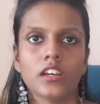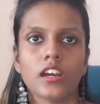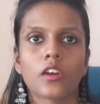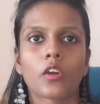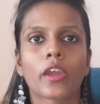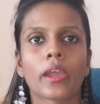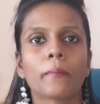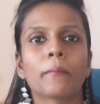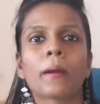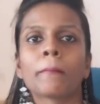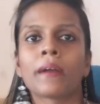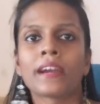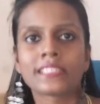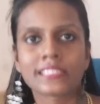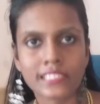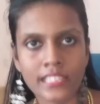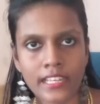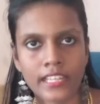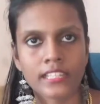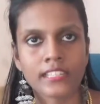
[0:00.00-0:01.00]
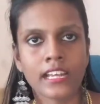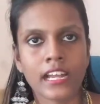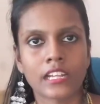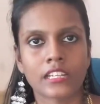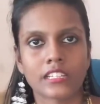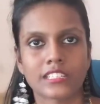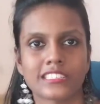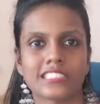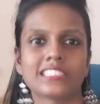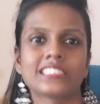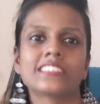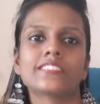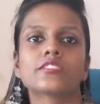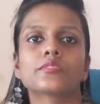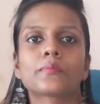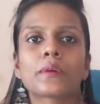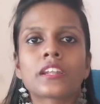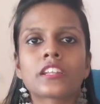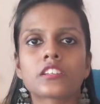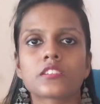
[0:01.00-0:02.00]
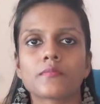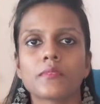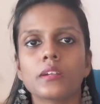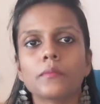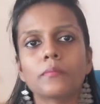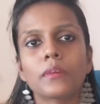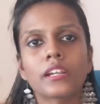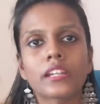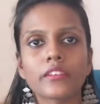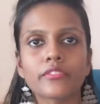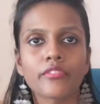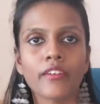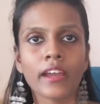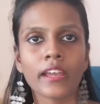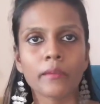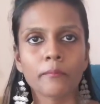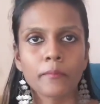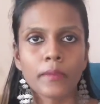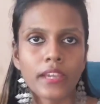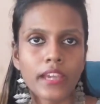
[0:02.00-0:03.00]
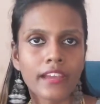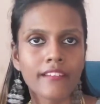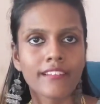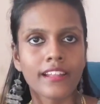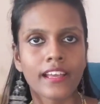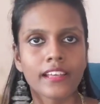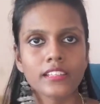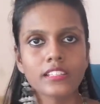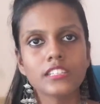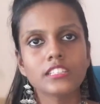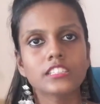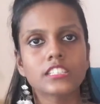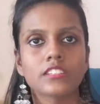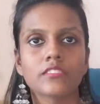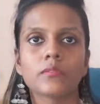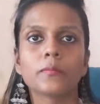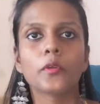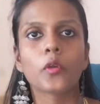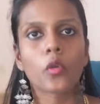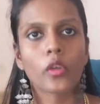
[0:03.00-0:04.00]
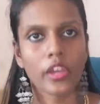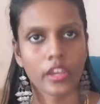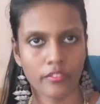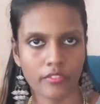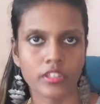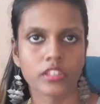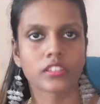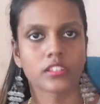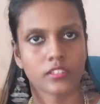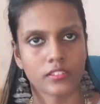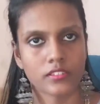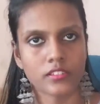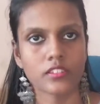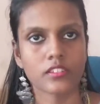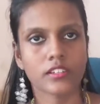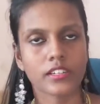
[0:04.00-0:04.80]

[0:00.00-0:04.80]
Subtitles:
Okay, mama is like that, she gives punishment, but if I behave like this, she will be okay with it.